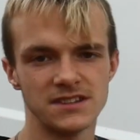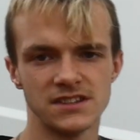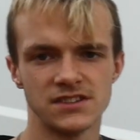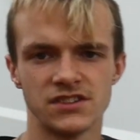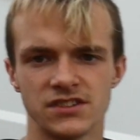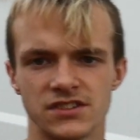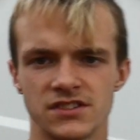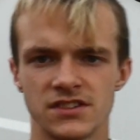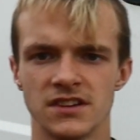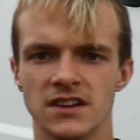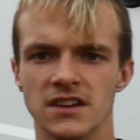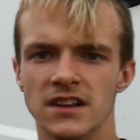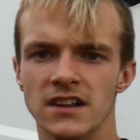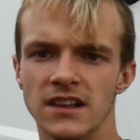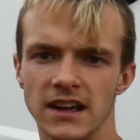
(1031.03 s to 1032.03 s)
it's just
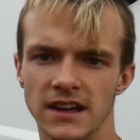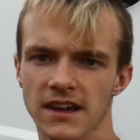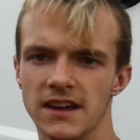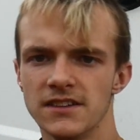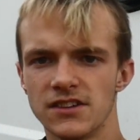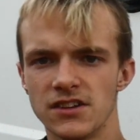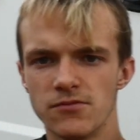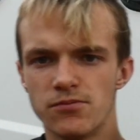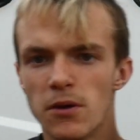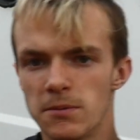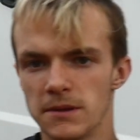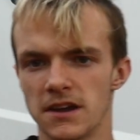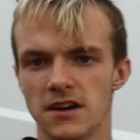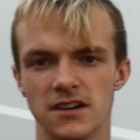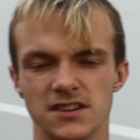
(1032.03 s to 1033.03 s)
like you
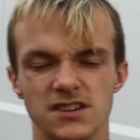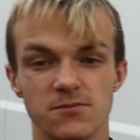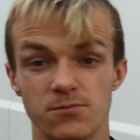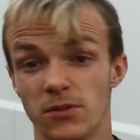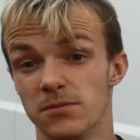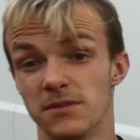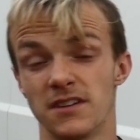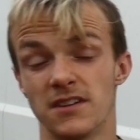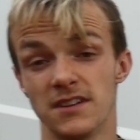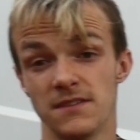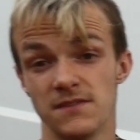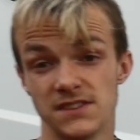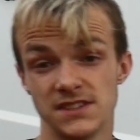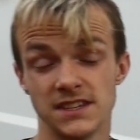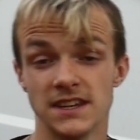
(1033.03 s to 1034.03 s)
probably can't
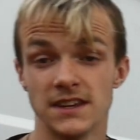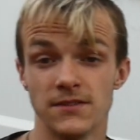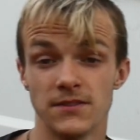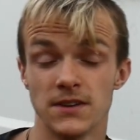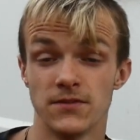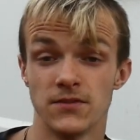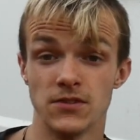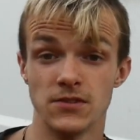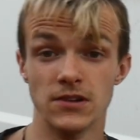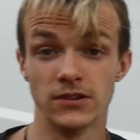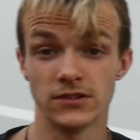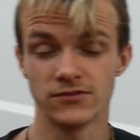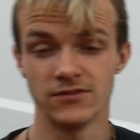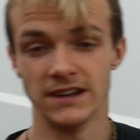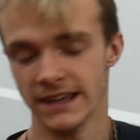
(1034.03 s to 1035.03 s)
even see even if you look
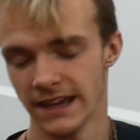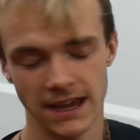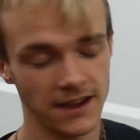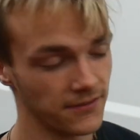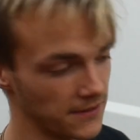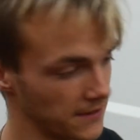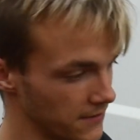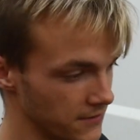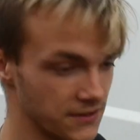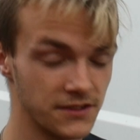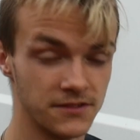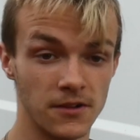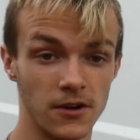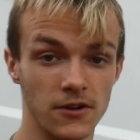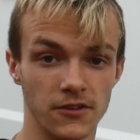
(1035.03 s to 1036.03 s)
really carefully on
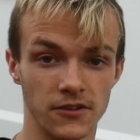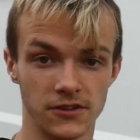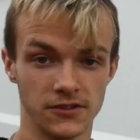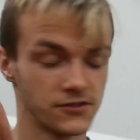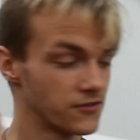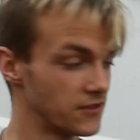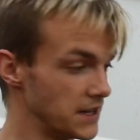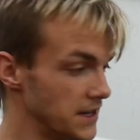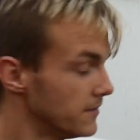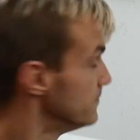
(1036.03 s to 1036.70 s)
the screen.